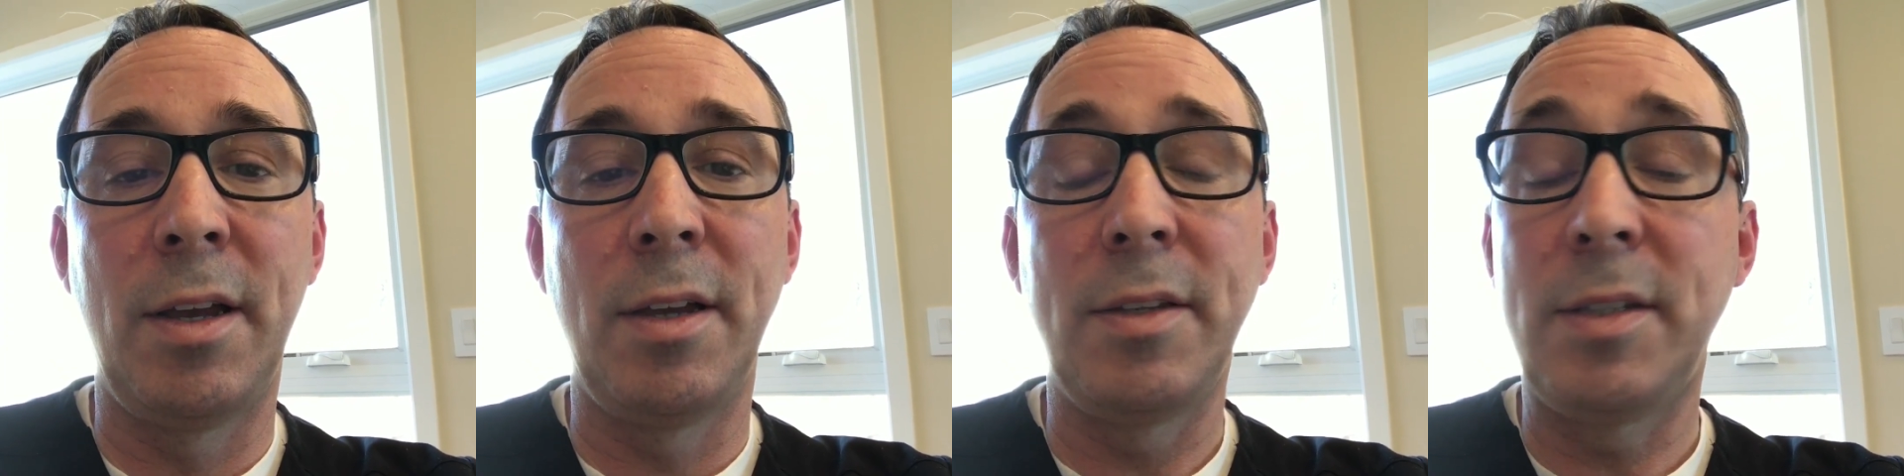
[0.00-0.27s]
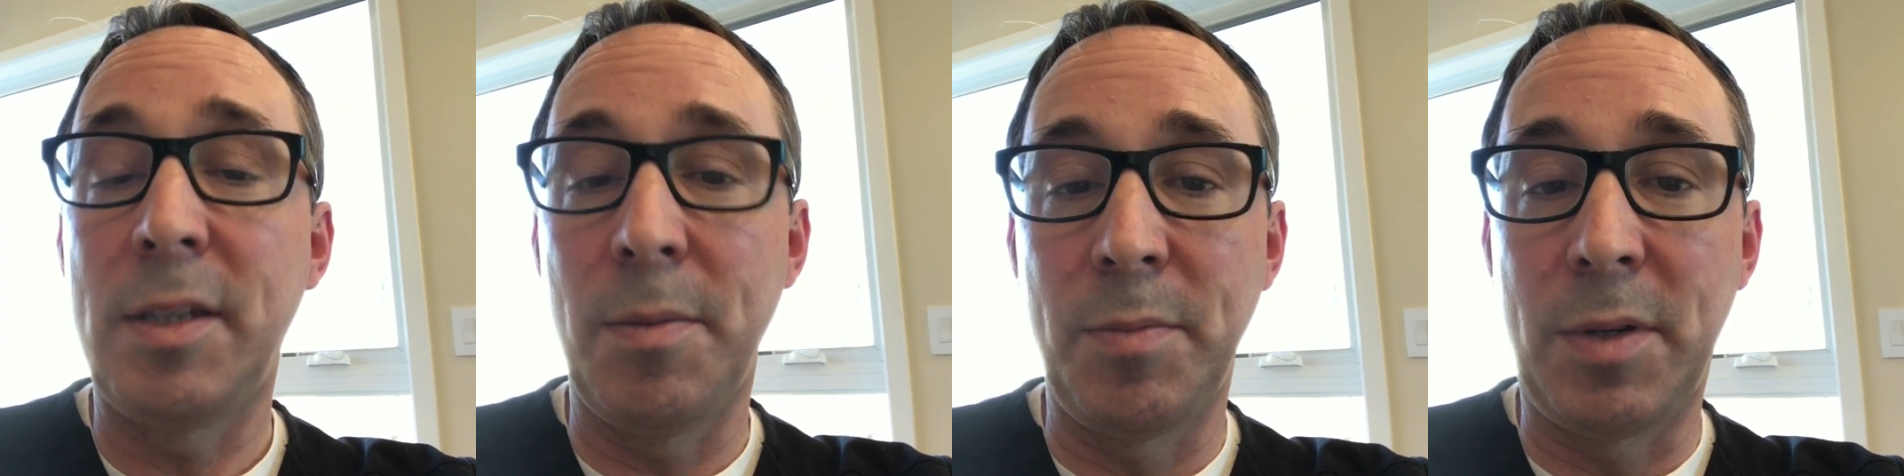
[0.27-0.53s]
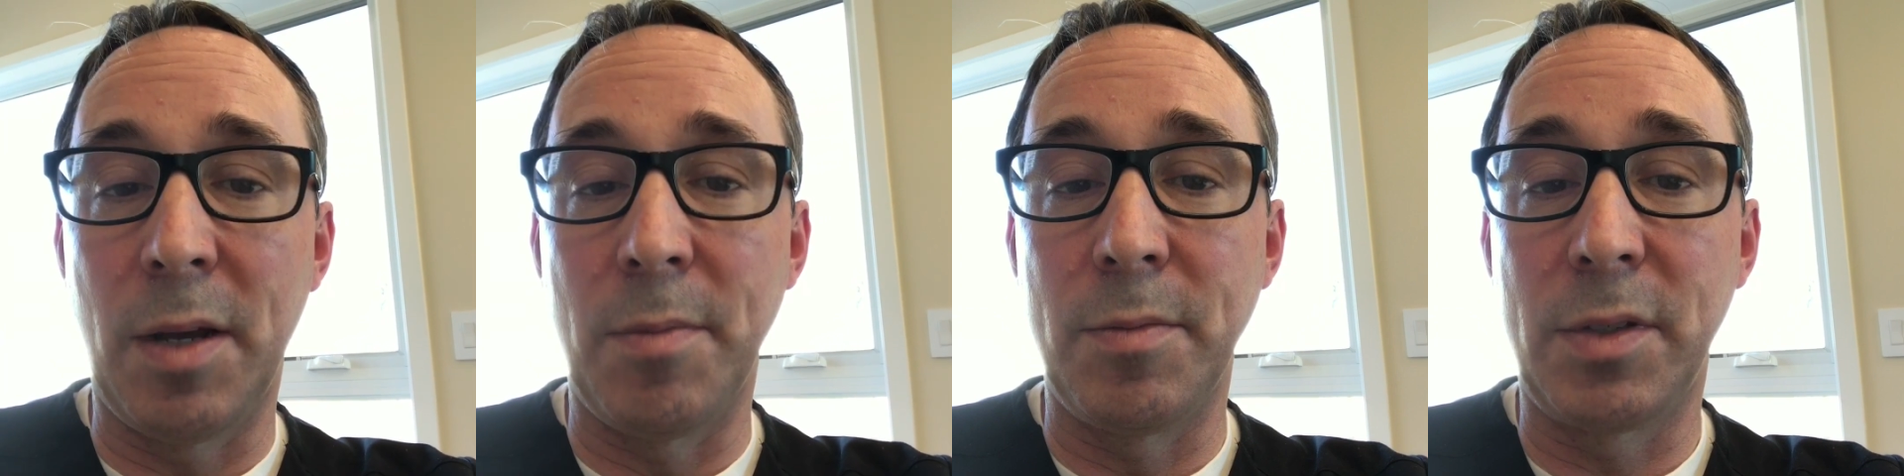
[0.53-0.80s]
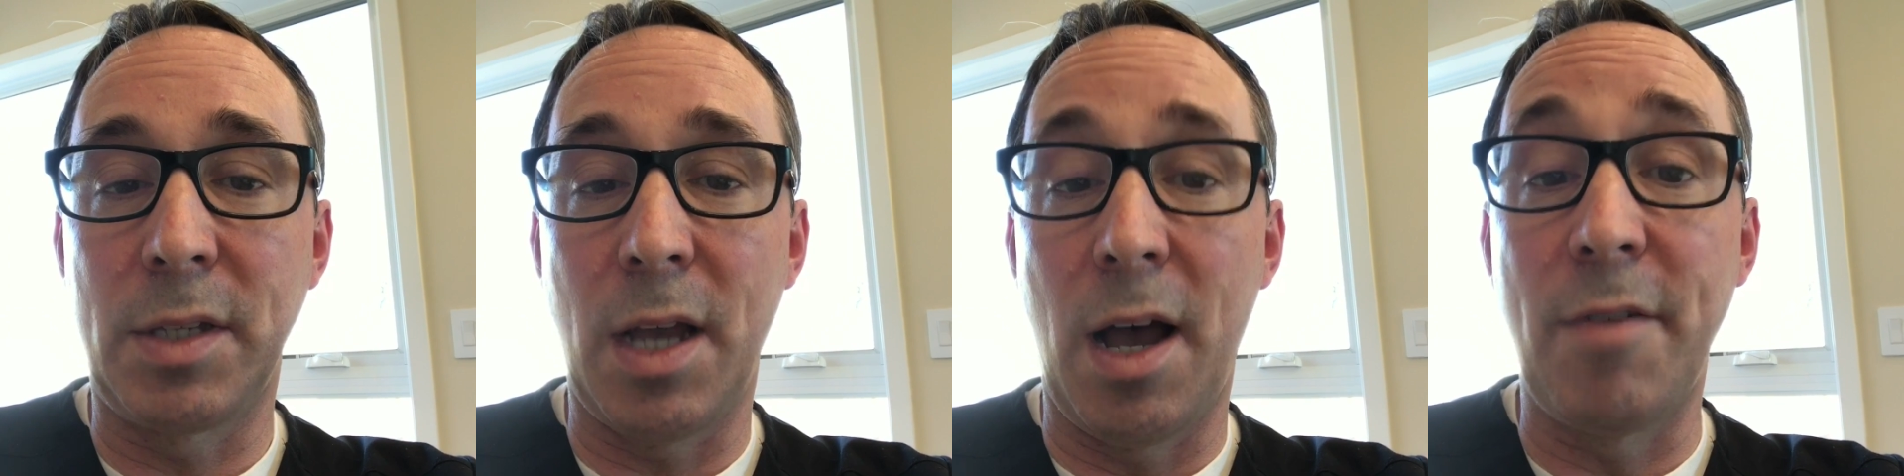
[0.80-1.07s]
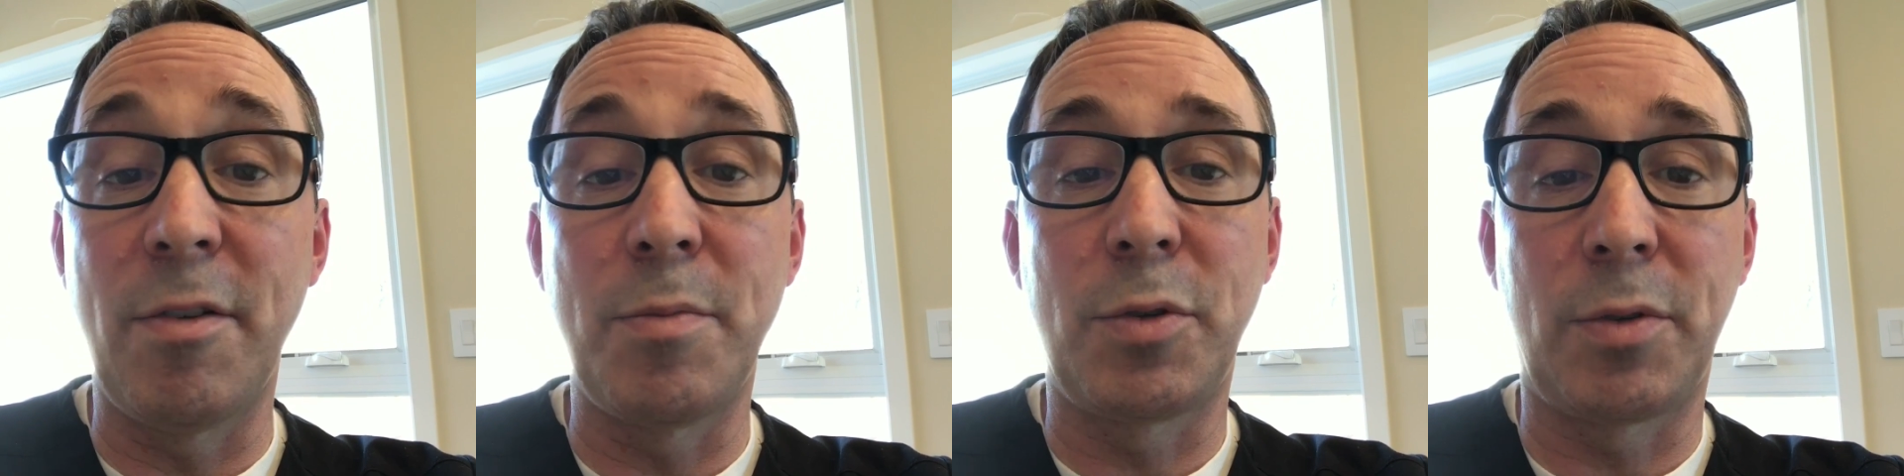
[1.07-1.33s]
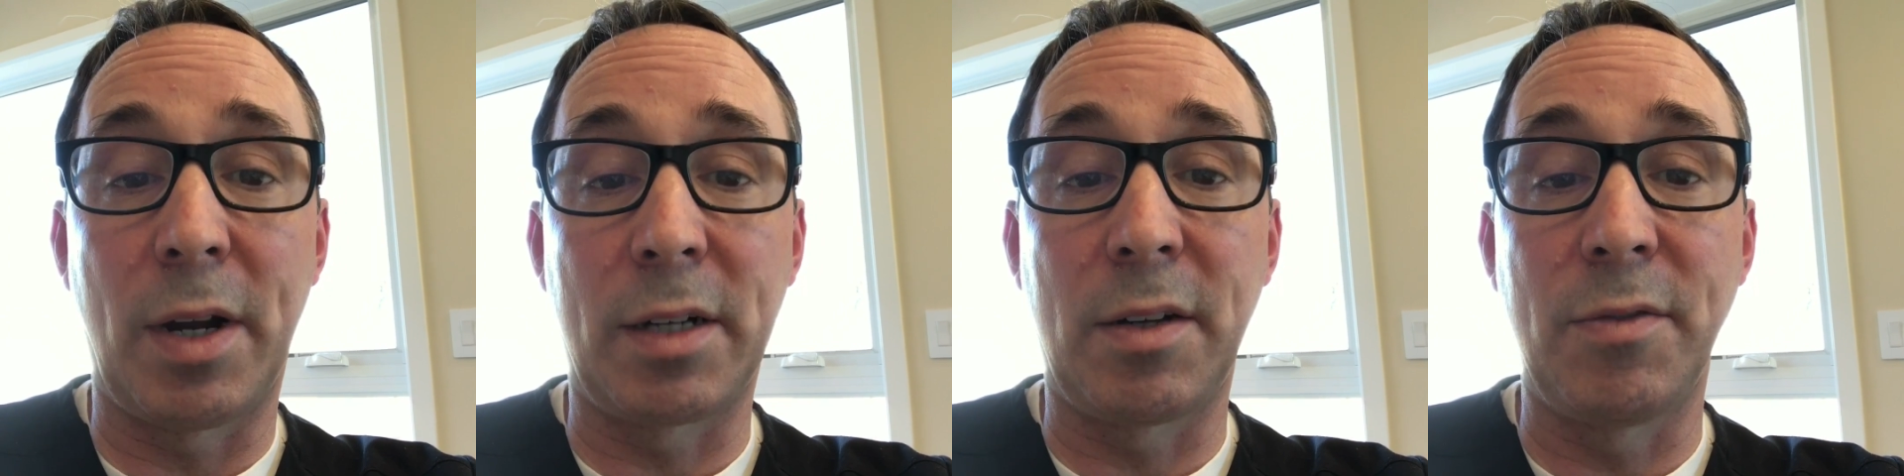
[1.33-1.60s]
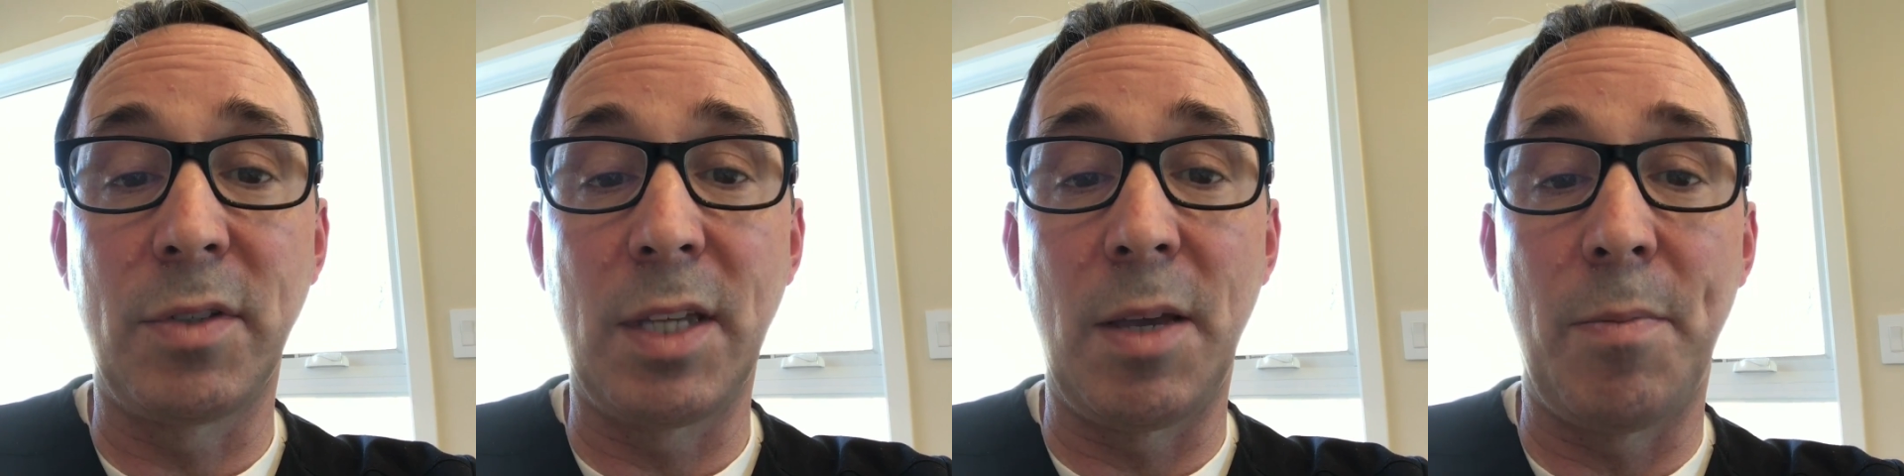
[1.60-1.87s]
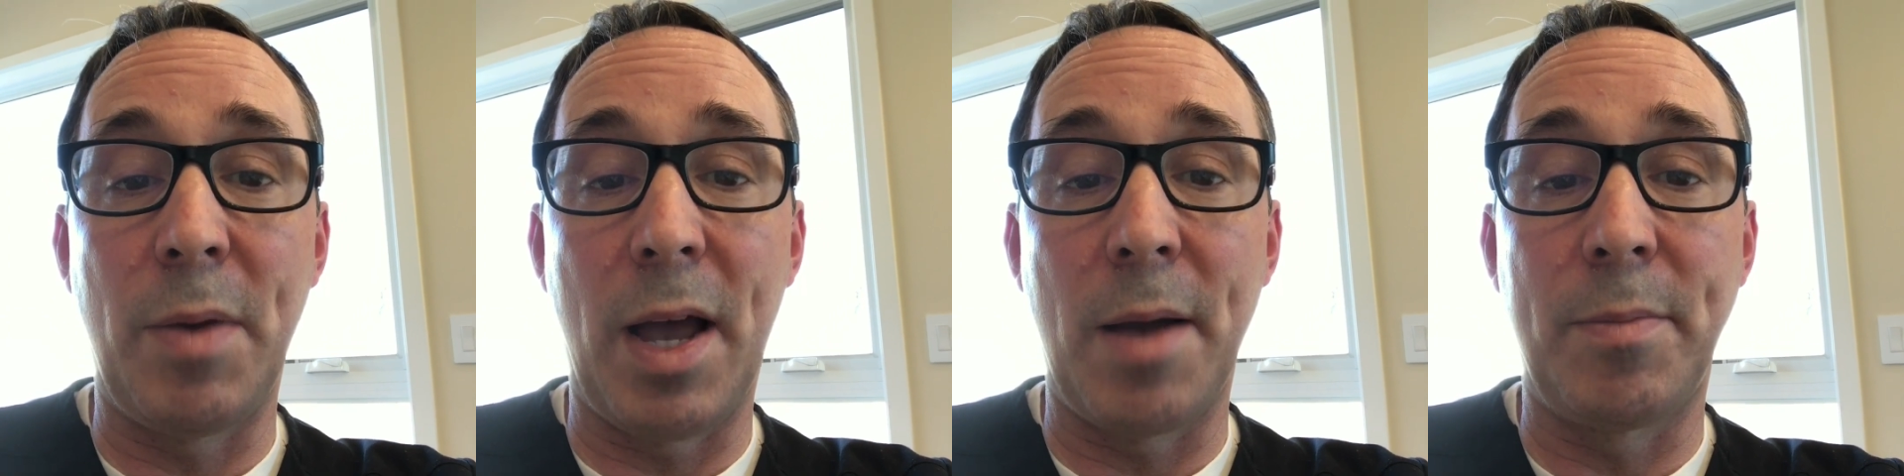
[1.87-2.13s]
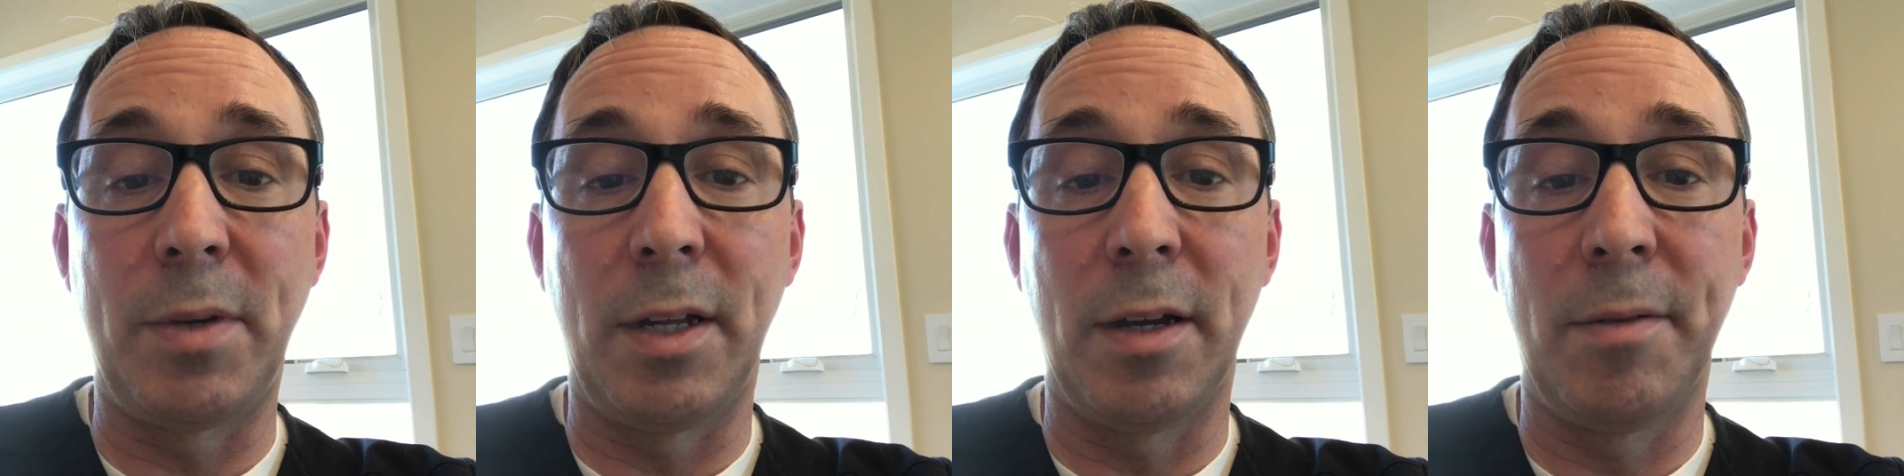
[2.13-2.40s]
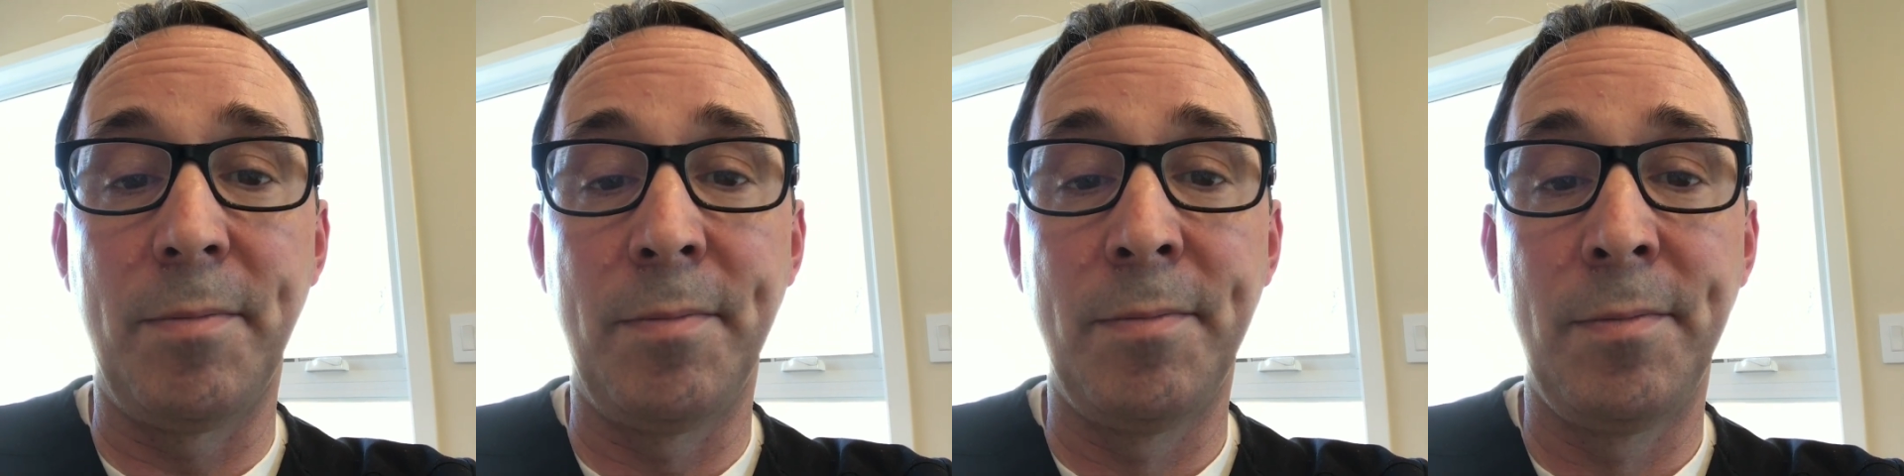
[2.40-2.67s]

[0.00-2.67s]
symptoms of obstructive sleep apnea,